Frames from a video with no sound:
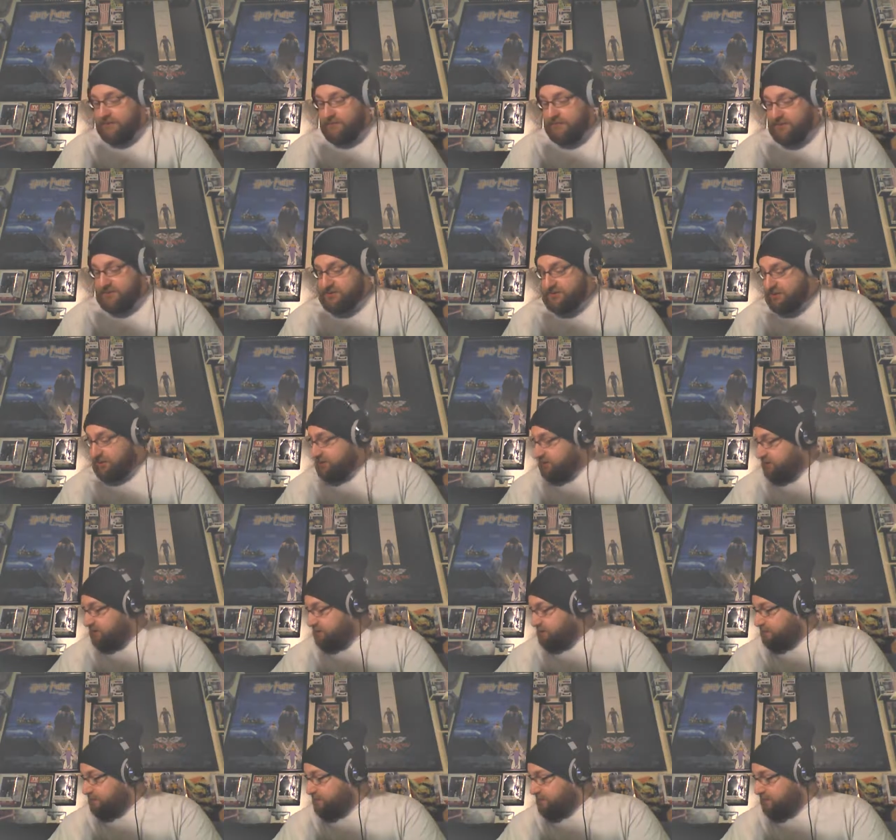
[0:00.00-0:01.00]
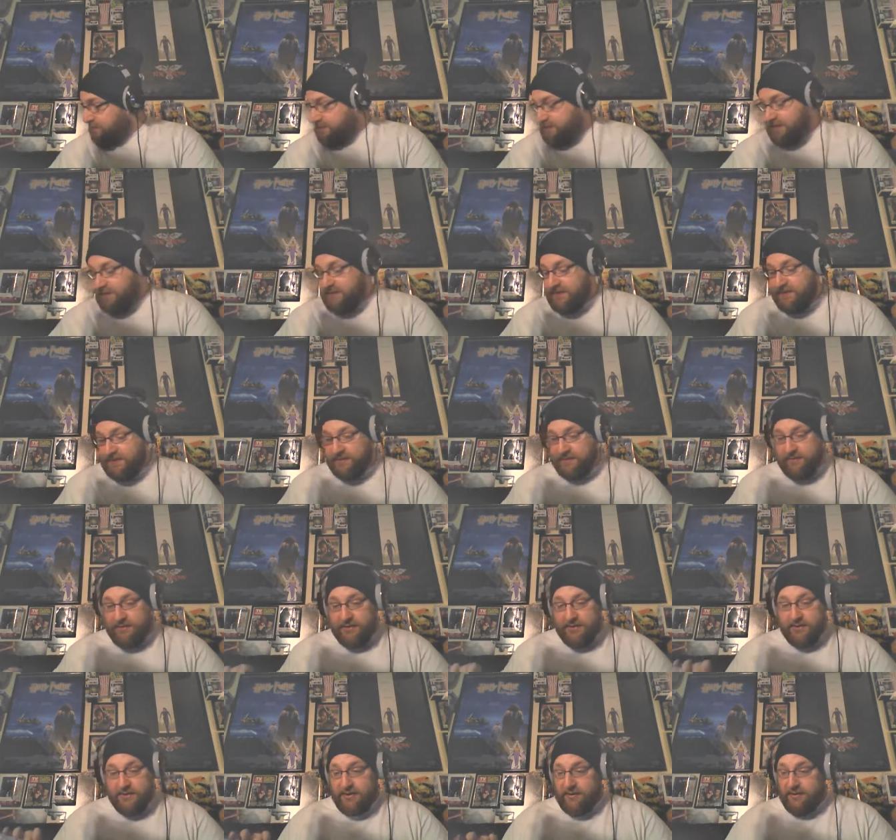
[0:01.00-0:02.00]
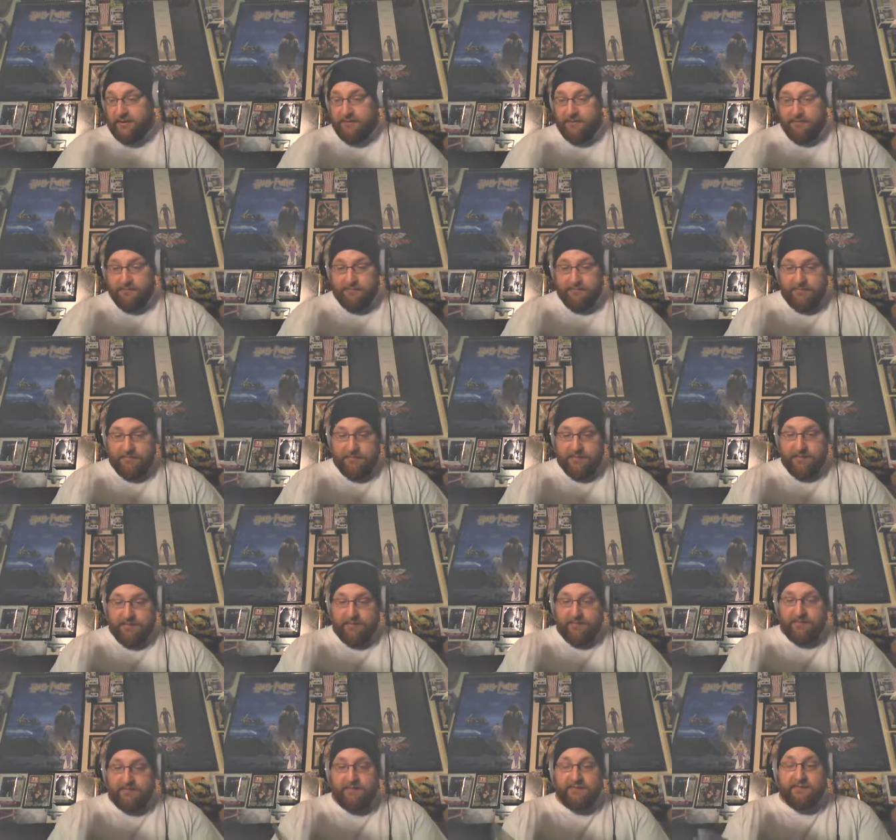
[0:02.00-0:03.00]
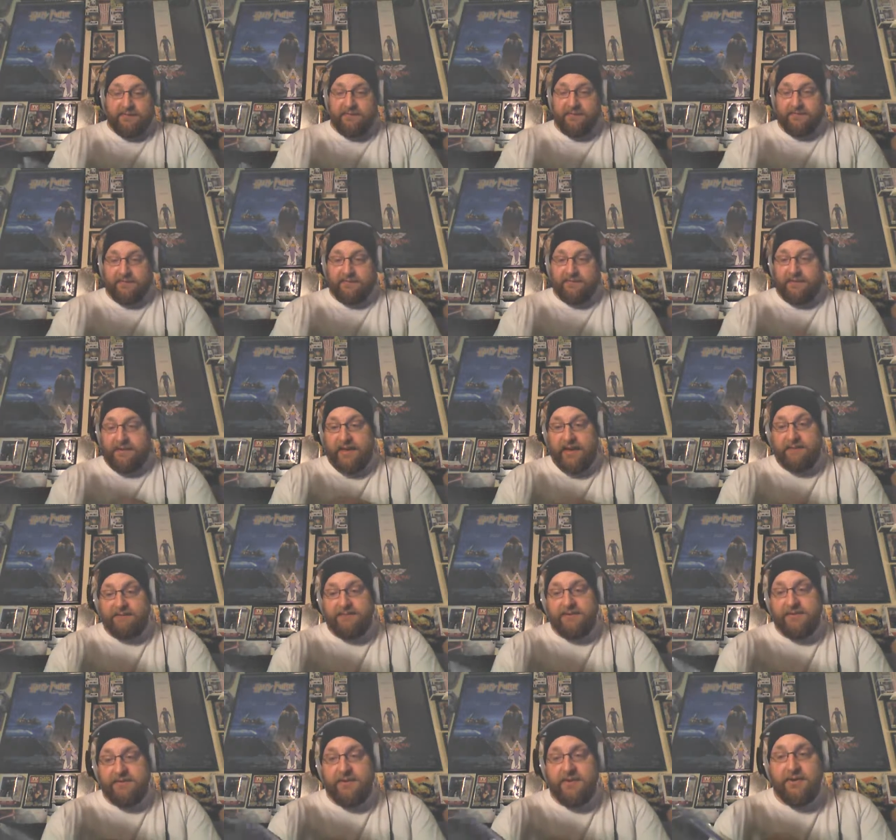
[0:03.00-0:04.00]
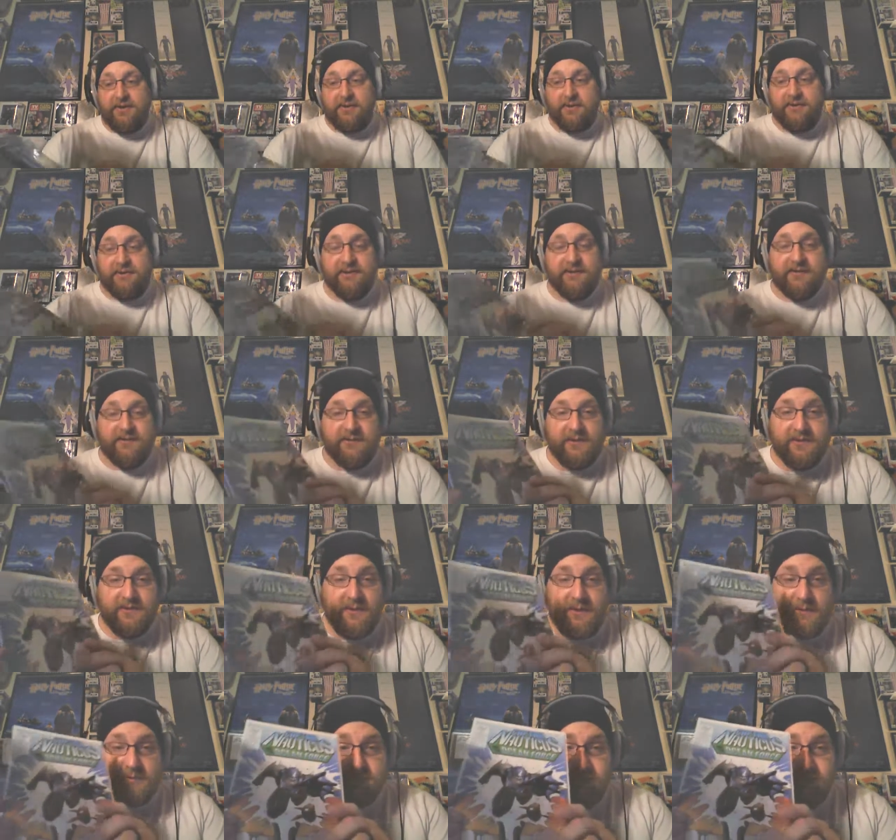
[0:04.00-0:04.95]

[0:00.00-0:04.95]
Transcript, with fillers: get much independent than this right here. This is Captain Nauticus and the